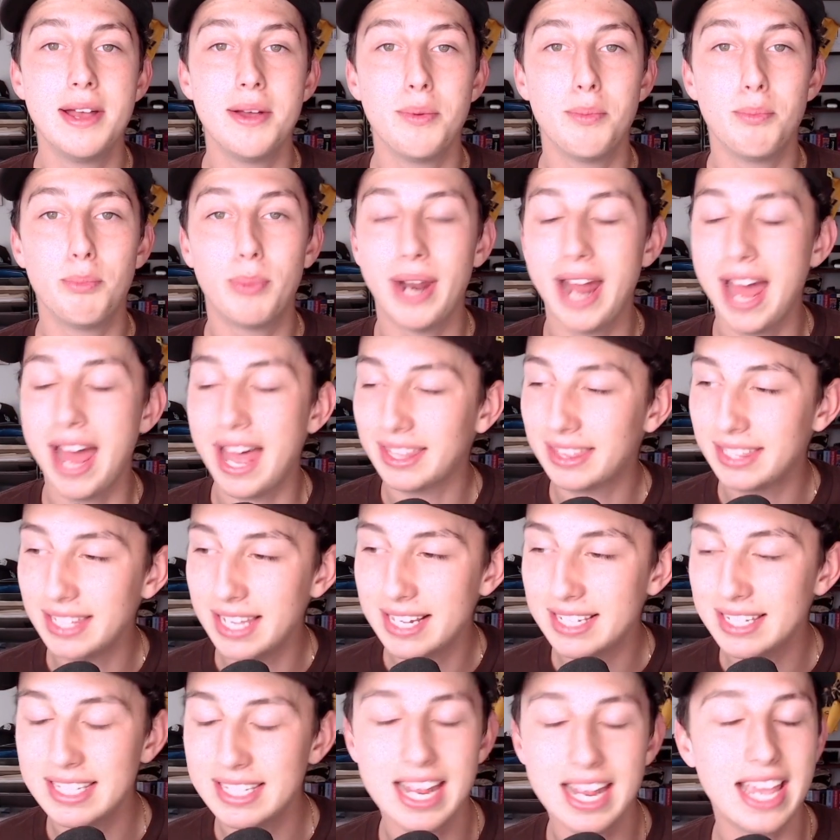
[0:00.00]
But at the
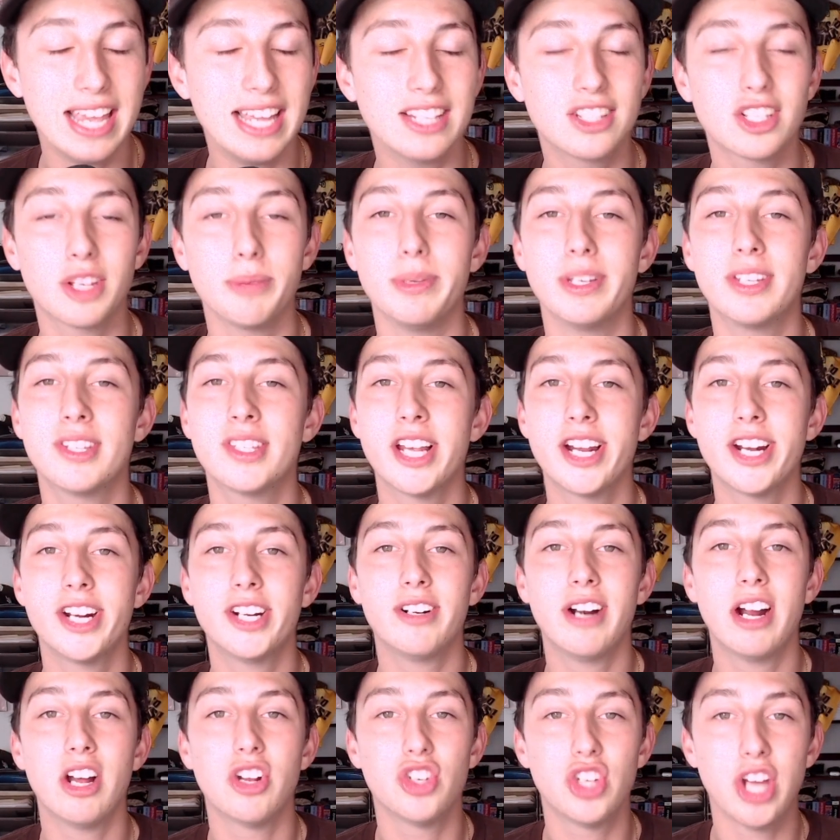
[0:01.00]
end of the day, it's going to be centered
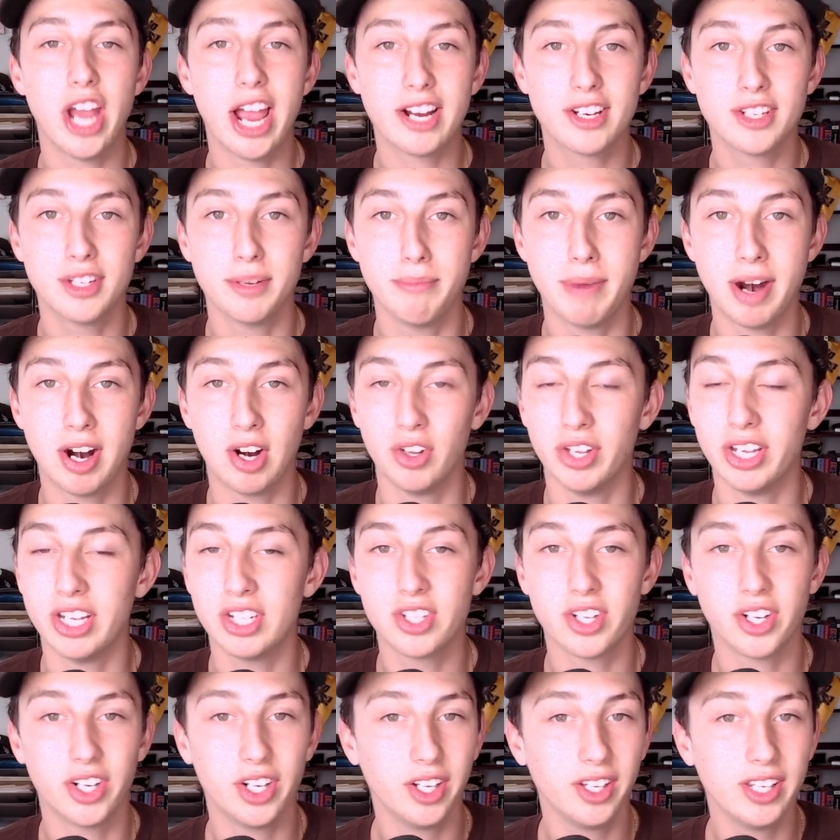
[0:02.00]
around Jackson Merrill.
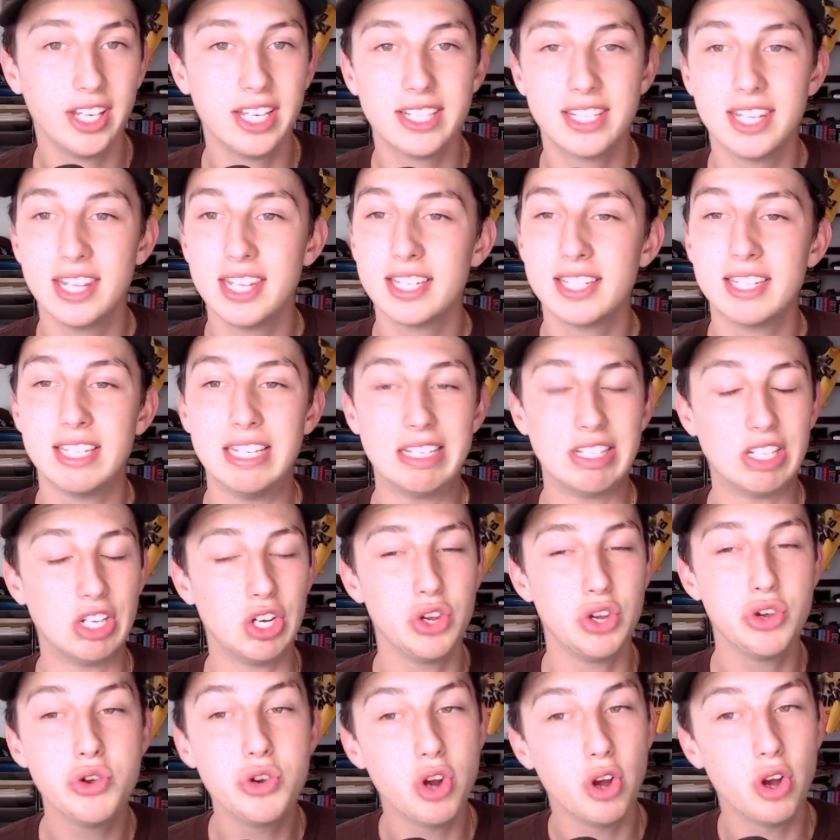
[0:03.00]
It's early into the season.
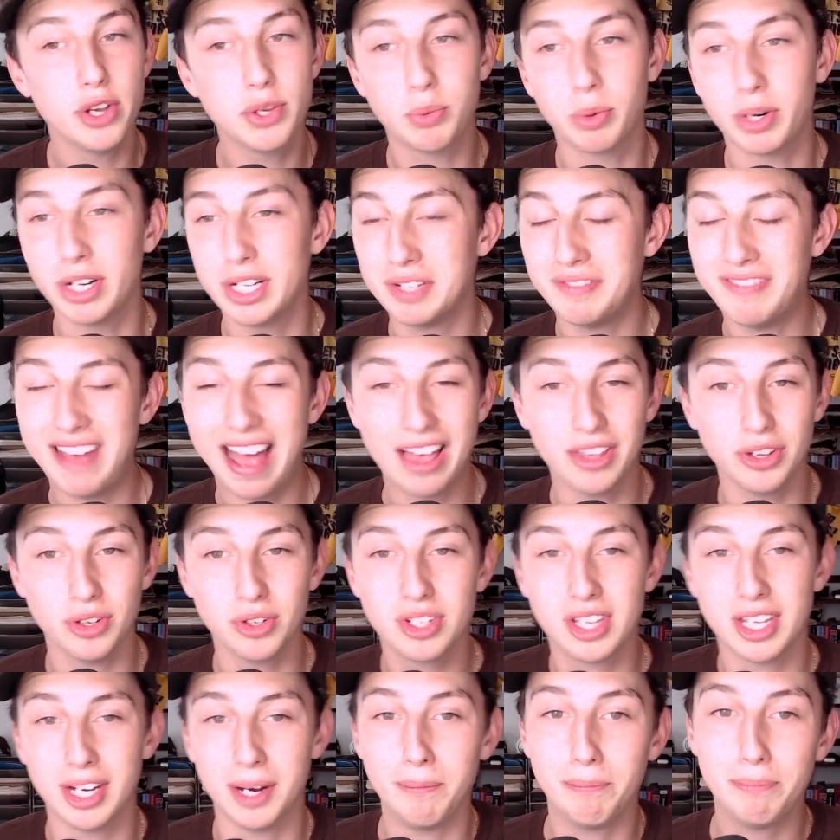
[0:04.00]
Who knows where his value is
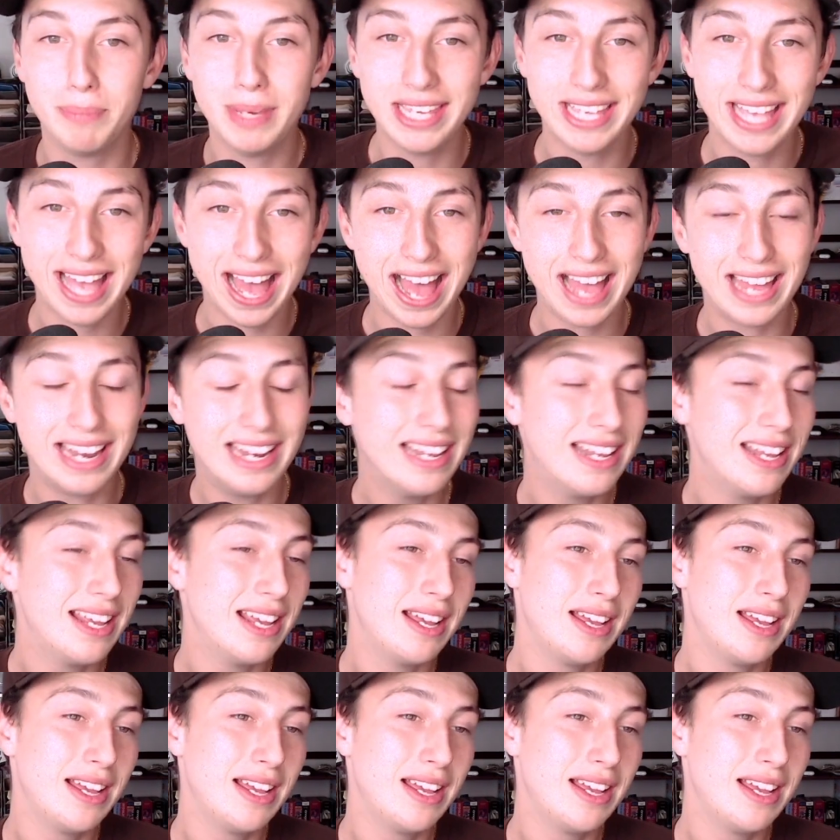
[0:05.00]
going to be at?